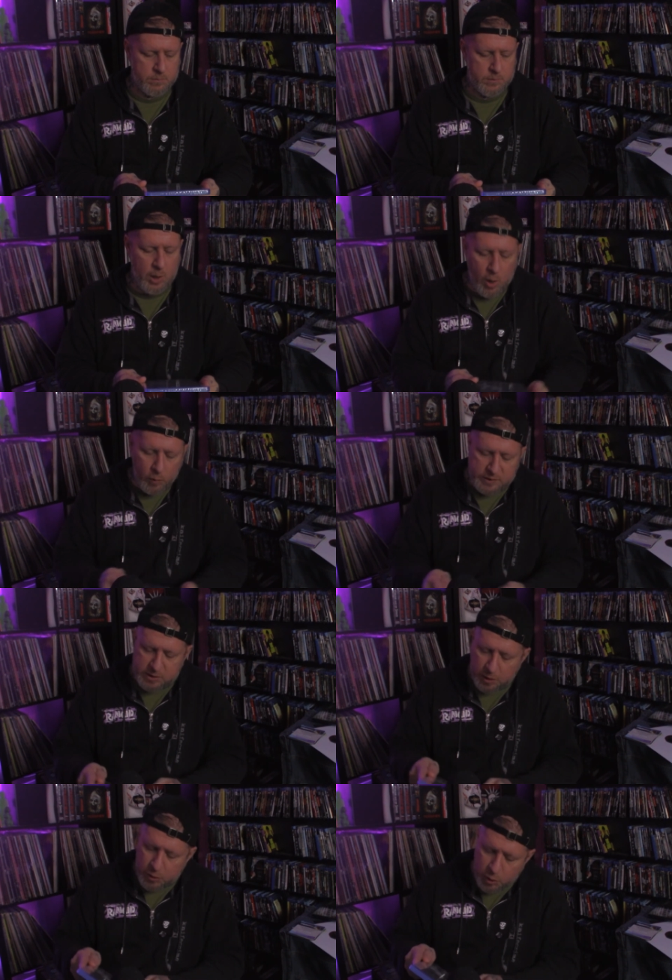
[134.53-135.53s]
oh, this
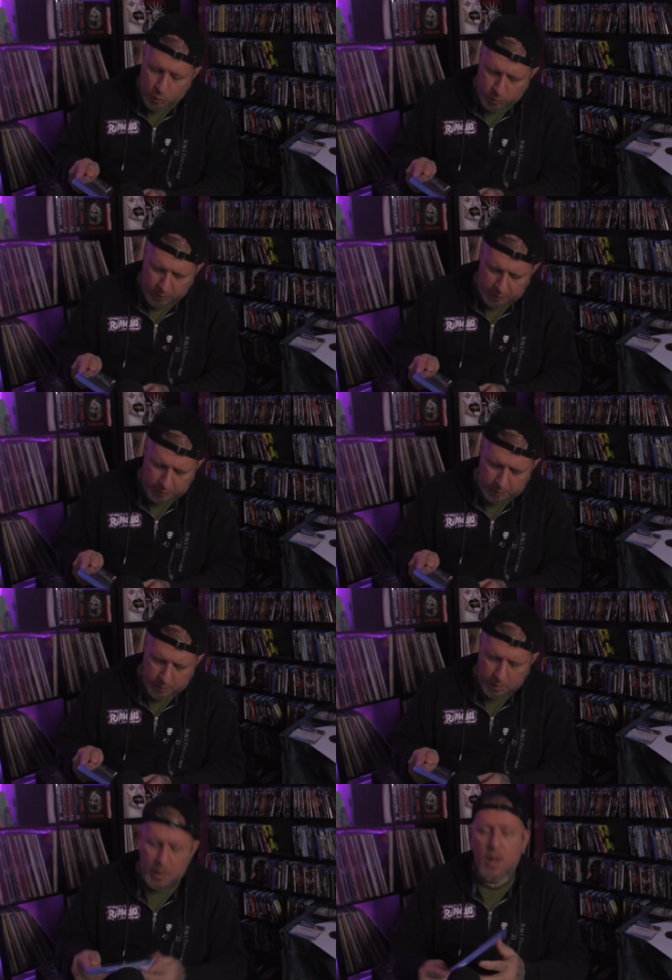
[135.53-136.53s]
is a new one.
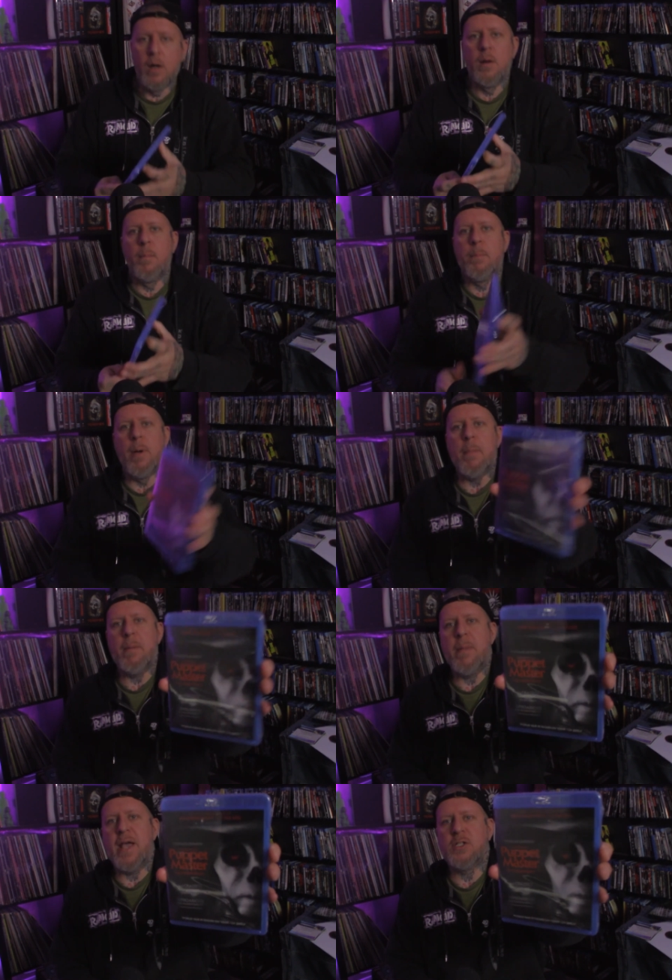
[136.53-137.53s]

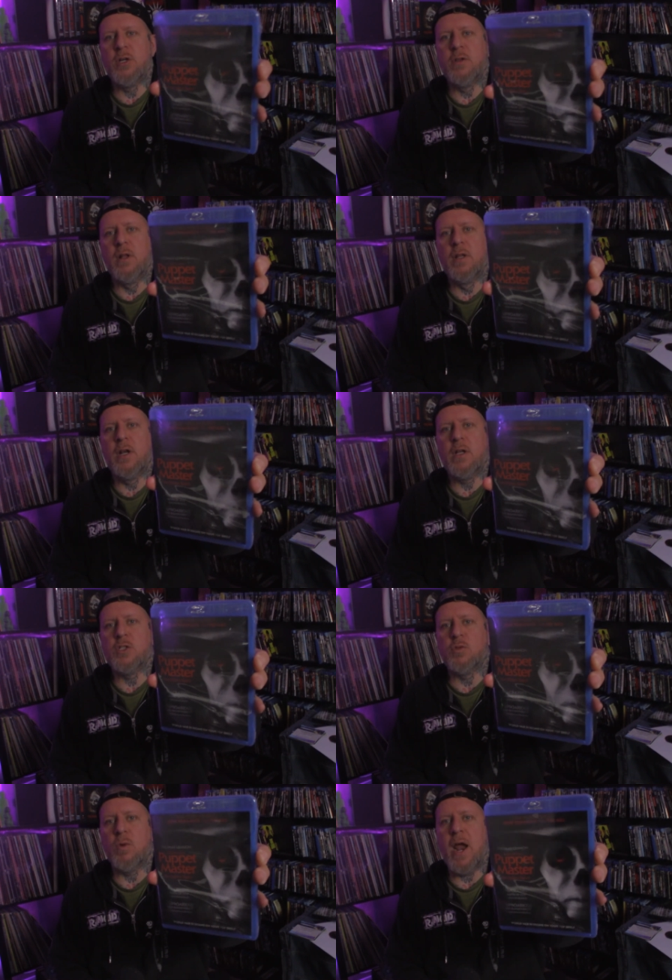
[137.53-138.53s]
Puppet Master: The
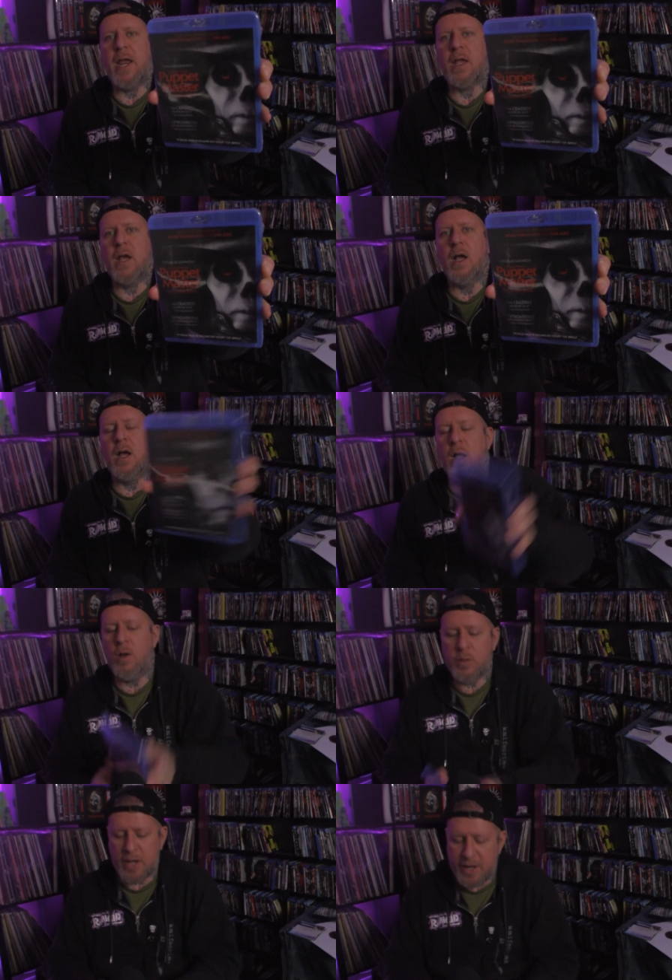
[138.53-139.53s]
Littlest Reich.
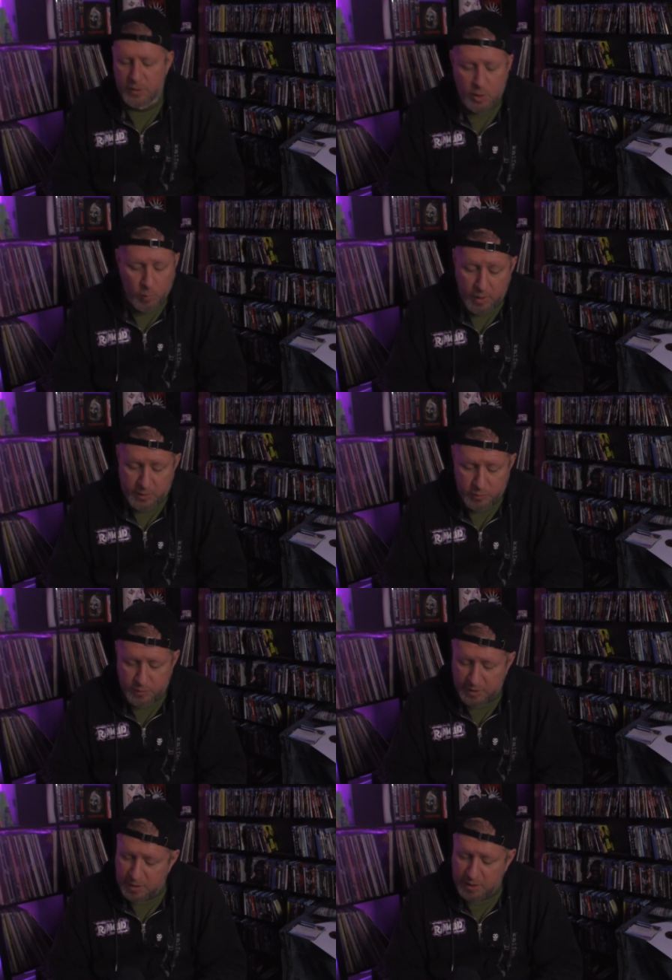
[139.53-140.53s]
Okay, you know what,
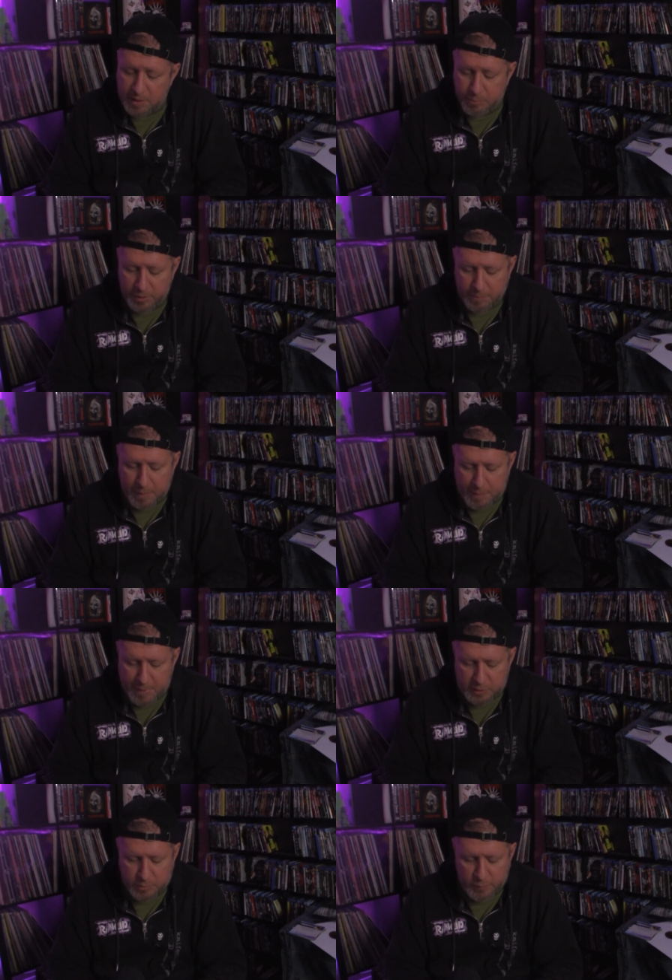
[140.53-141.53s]
dude? They can keep bringing Puppet
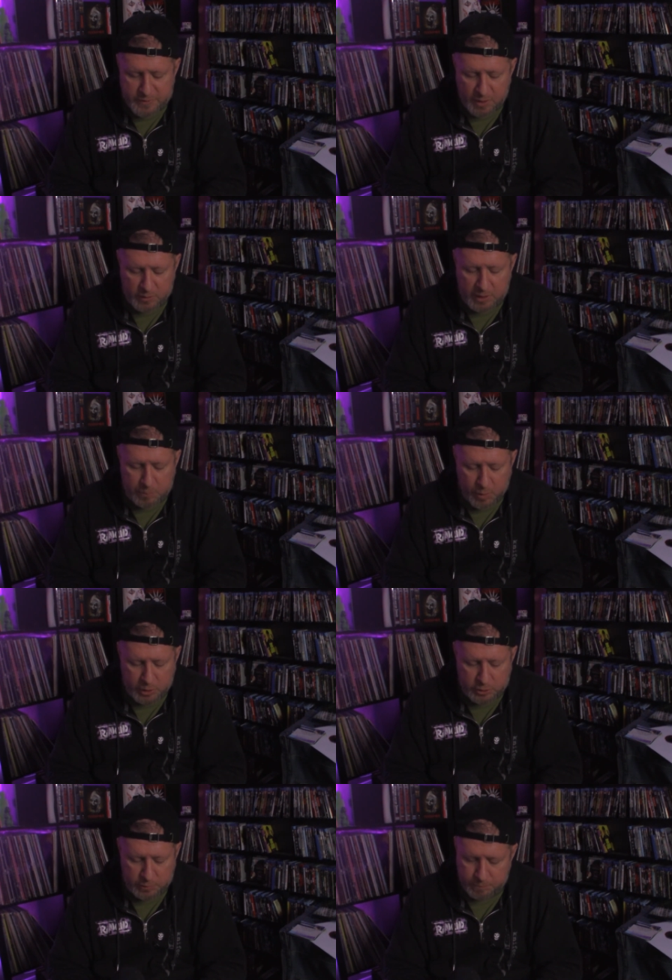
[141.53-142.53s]
Master movies, and I'll keep
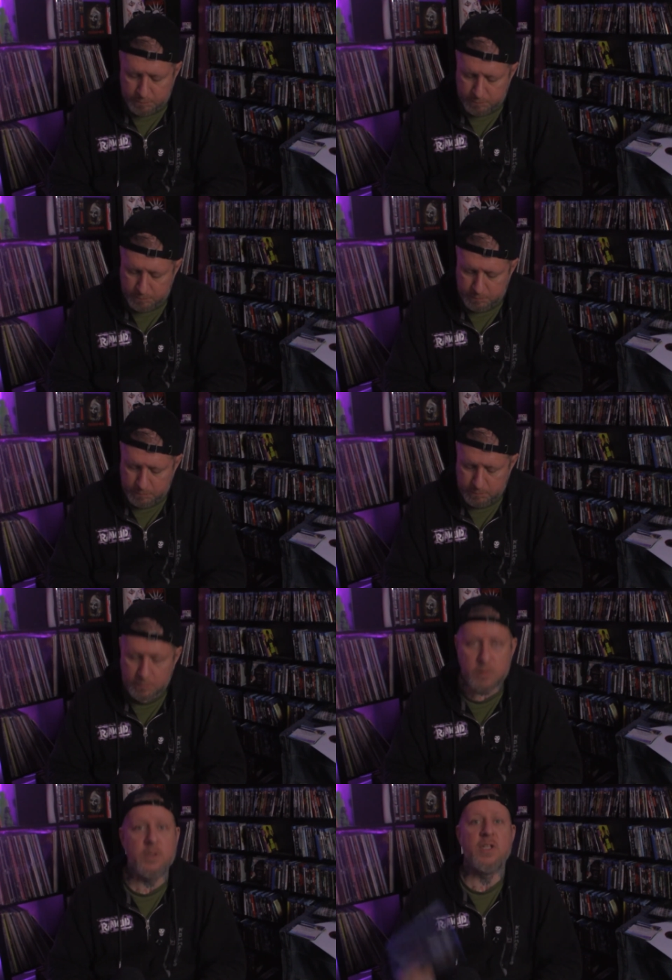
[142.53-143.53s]
watching them.
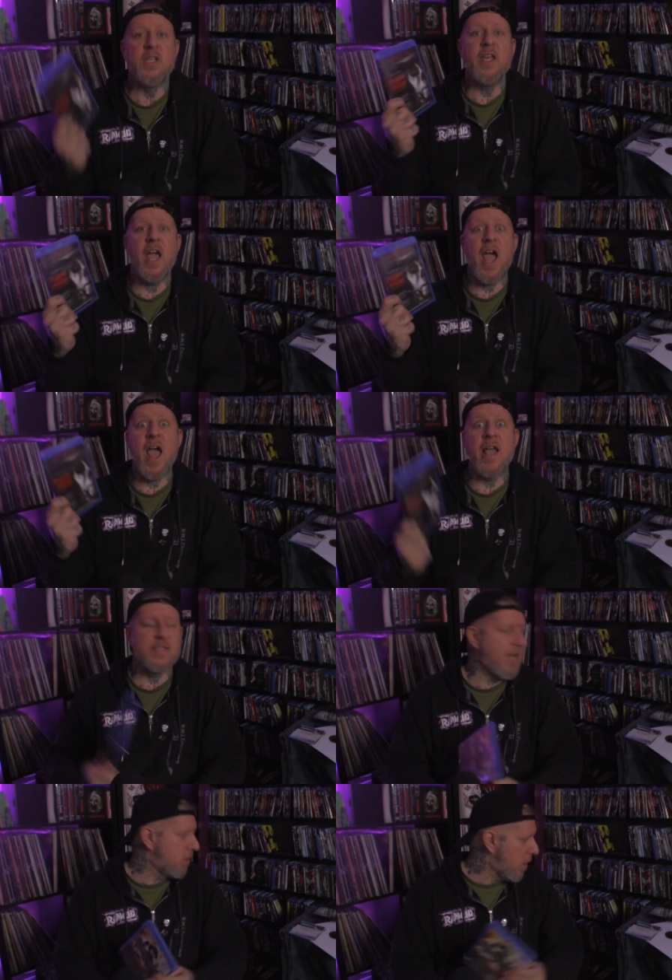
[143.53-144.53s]

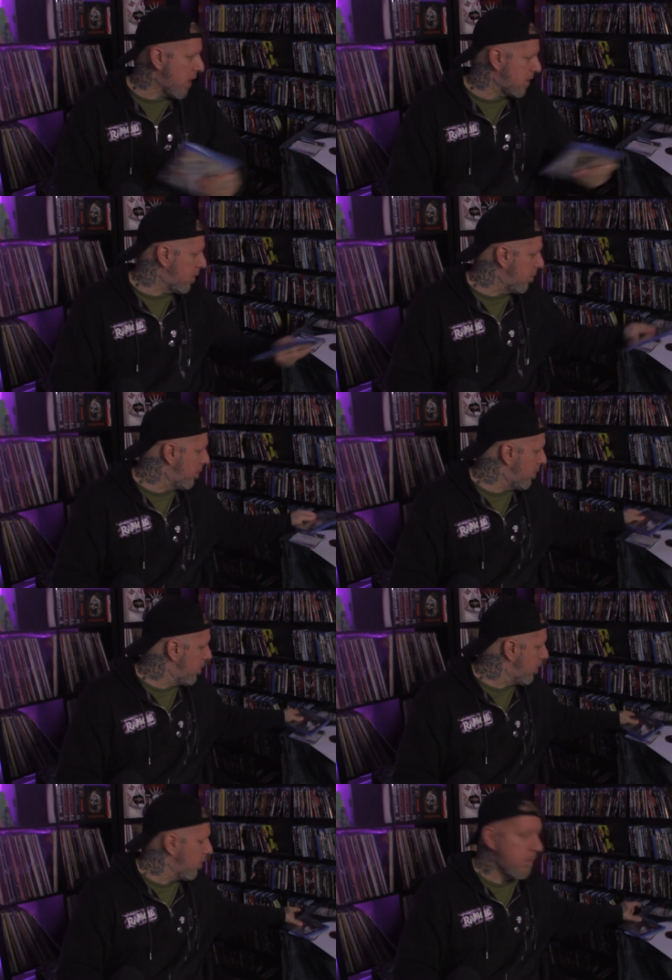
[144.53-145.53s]
Yes, that's awesome.
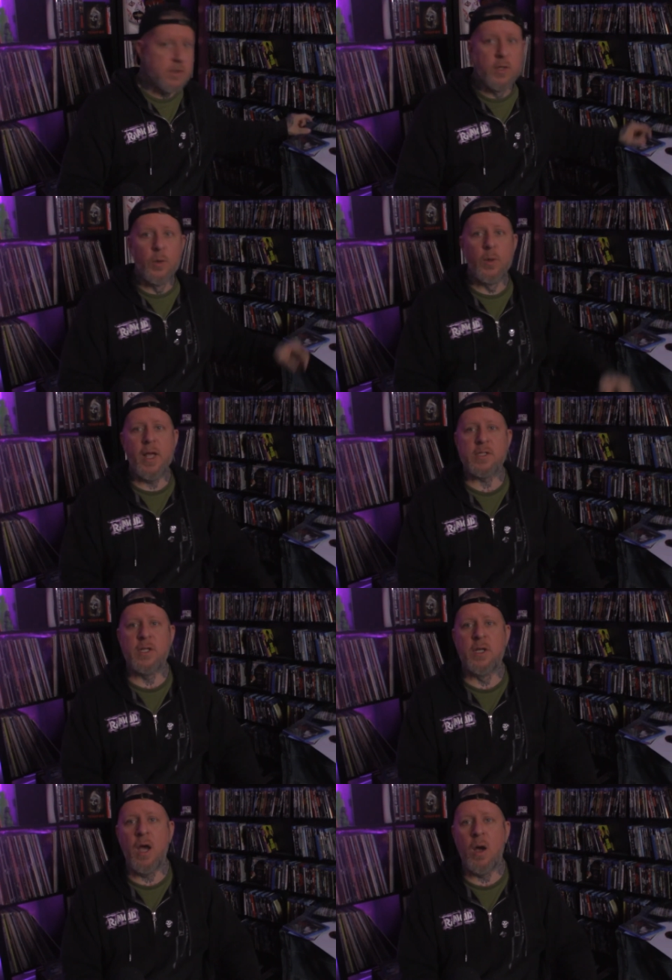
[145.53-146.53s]
Dude, let's
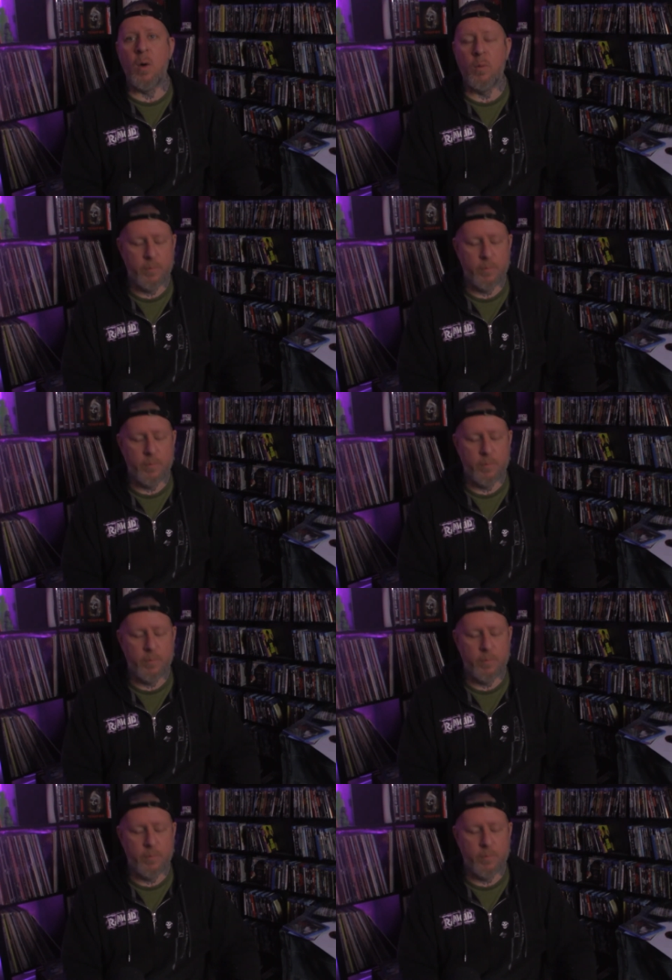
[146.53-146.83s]
go.